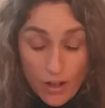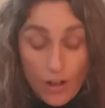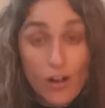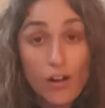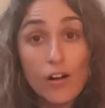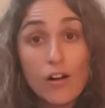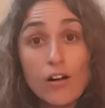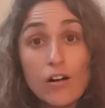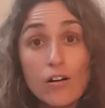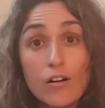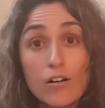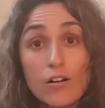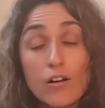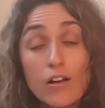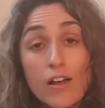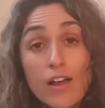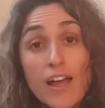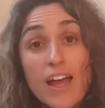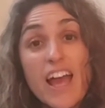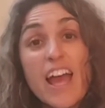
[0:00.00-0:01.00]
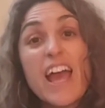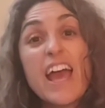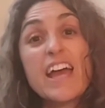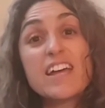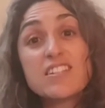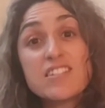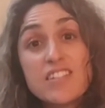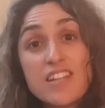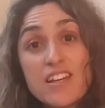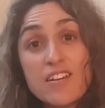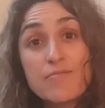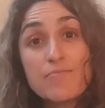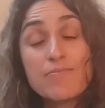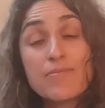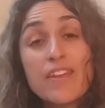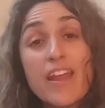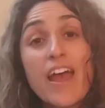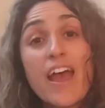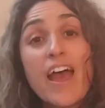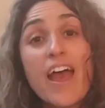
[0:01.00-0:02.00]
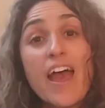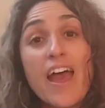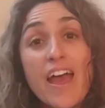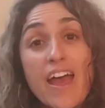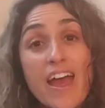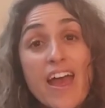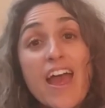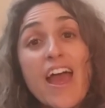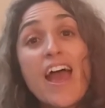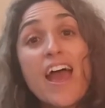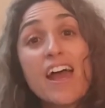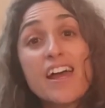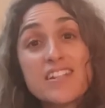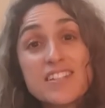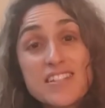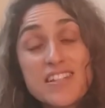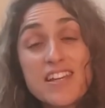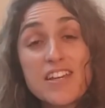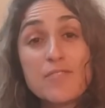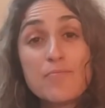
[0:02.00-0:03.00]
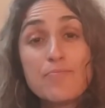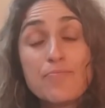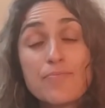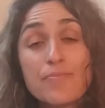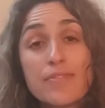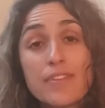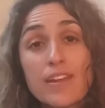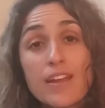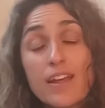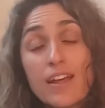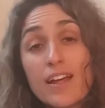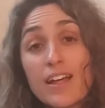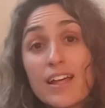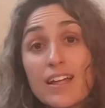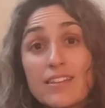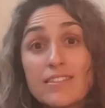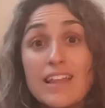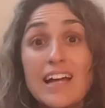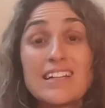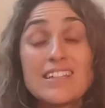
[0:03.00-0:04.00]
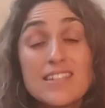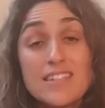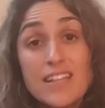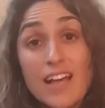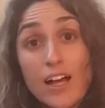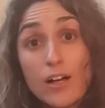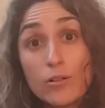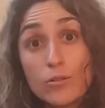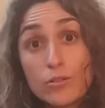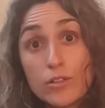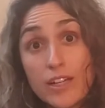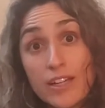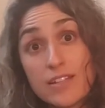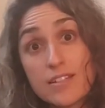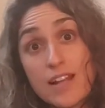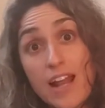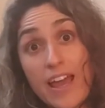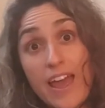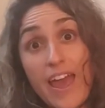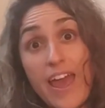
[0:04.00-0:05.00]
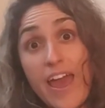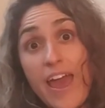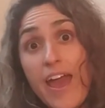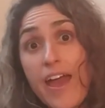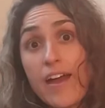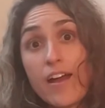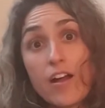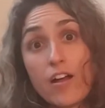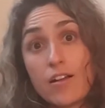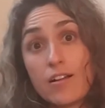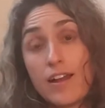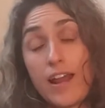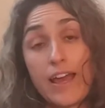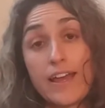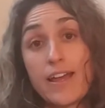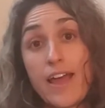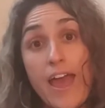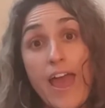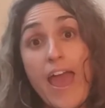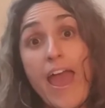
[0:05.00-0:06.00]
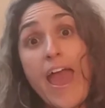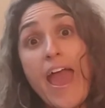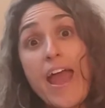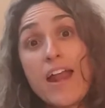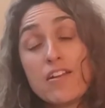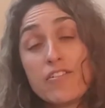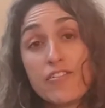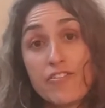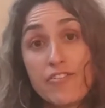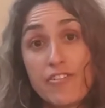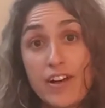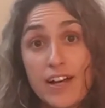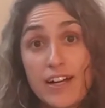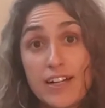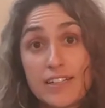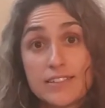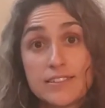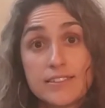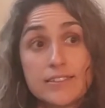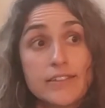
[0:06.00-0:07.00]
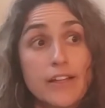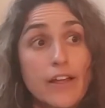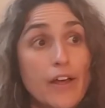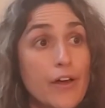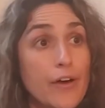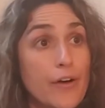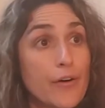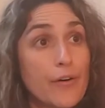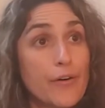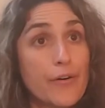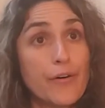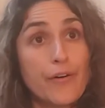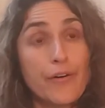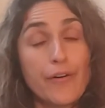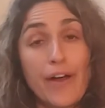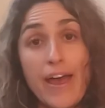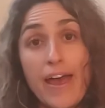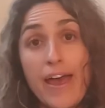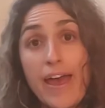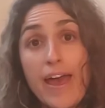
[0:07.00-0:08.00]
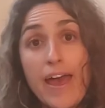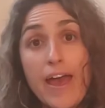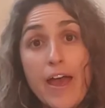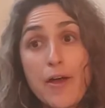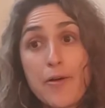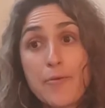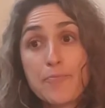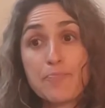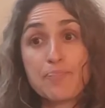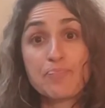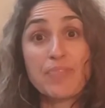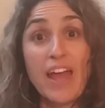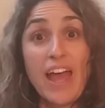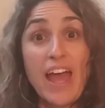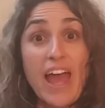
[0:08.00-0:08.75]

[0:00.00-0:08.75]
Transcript: oh, esi, eh, esi. Eh, eh, that sound is like eh, like elephant or um,